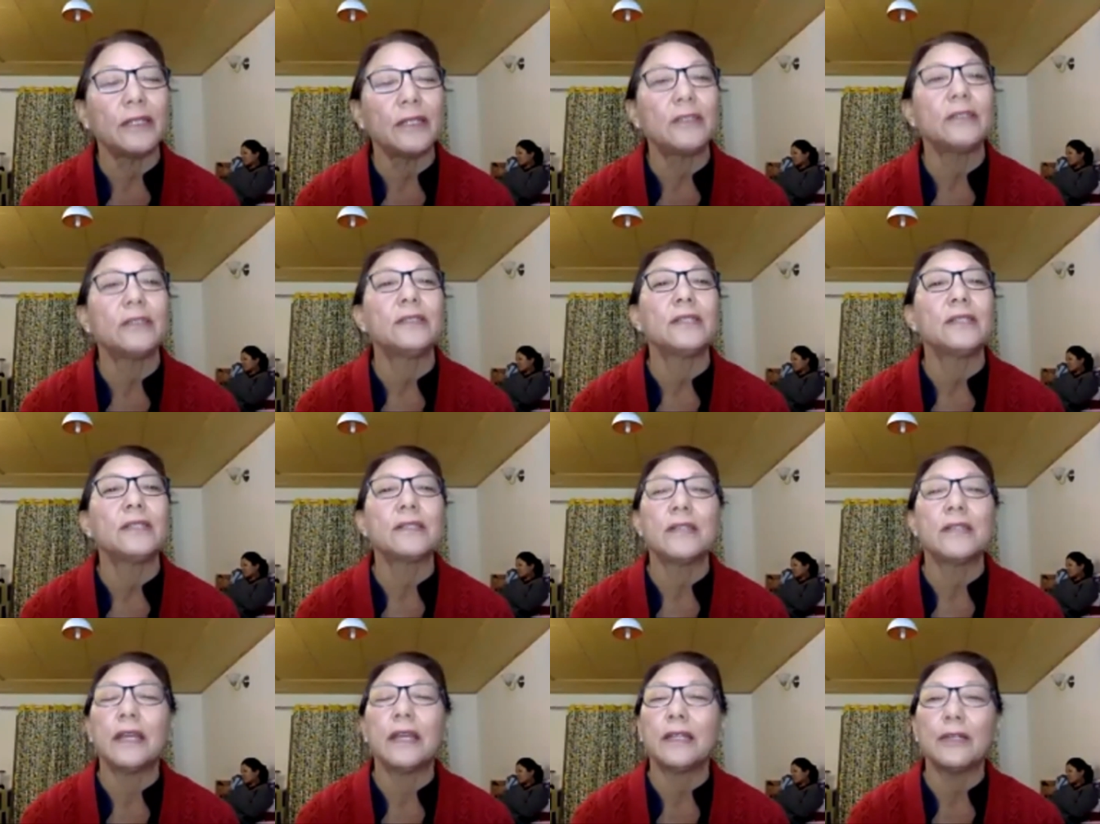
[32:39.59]
It's
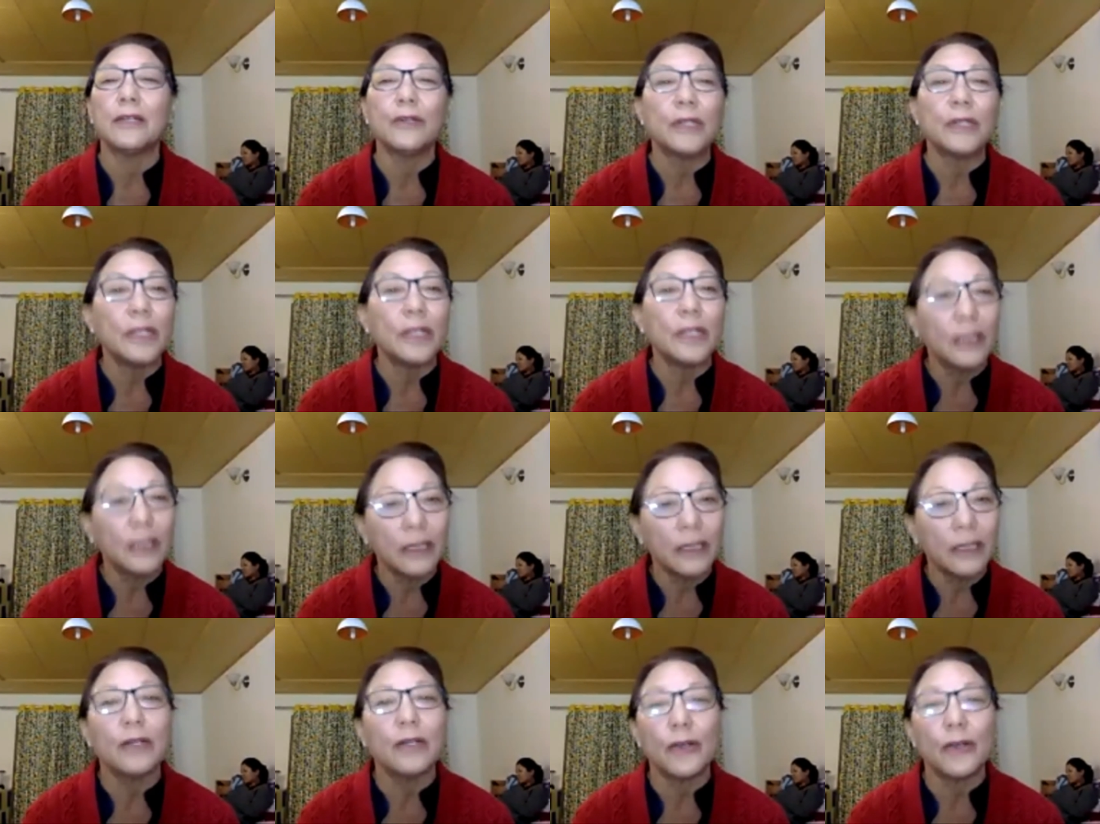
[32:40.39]
just like
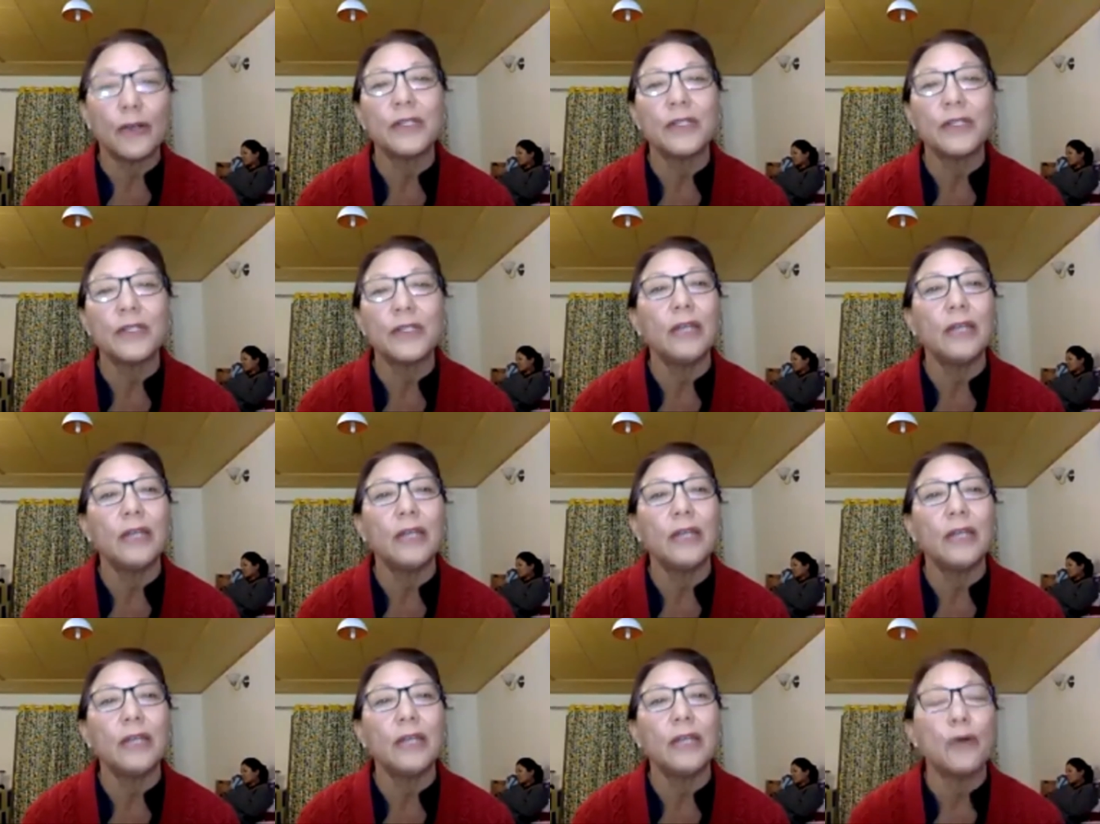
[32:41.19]

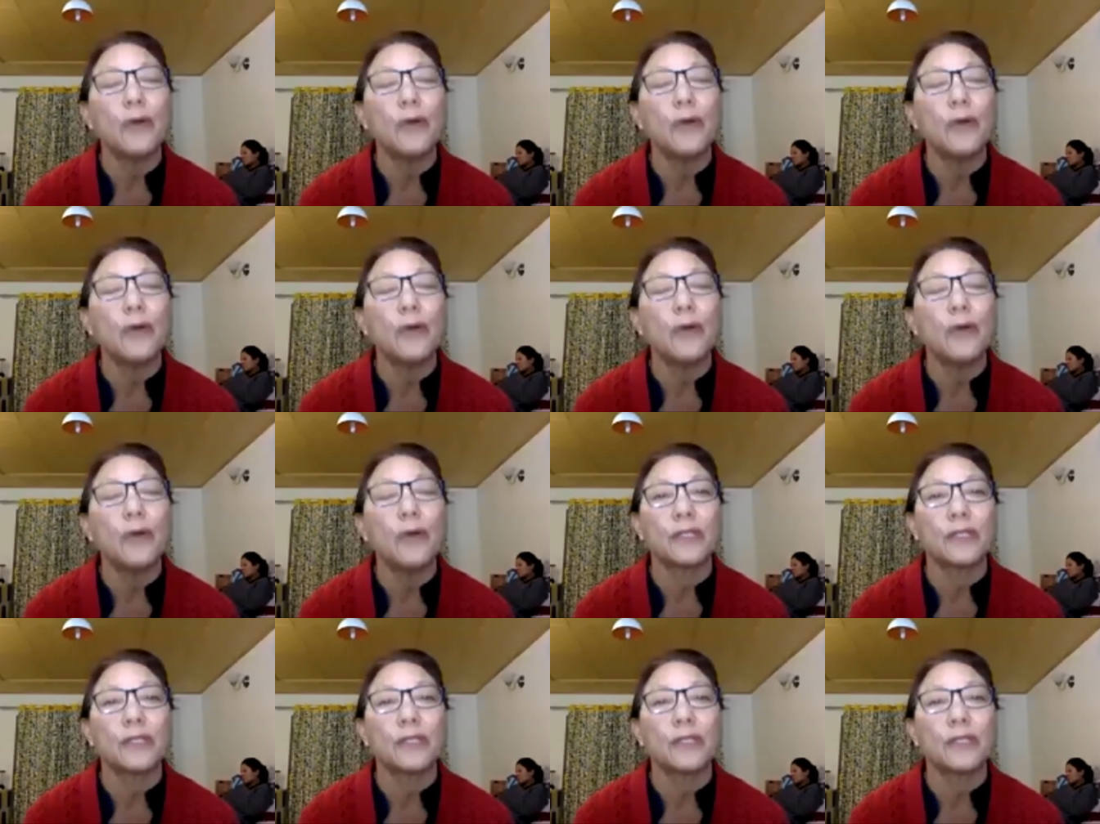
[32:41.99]
originally how it was.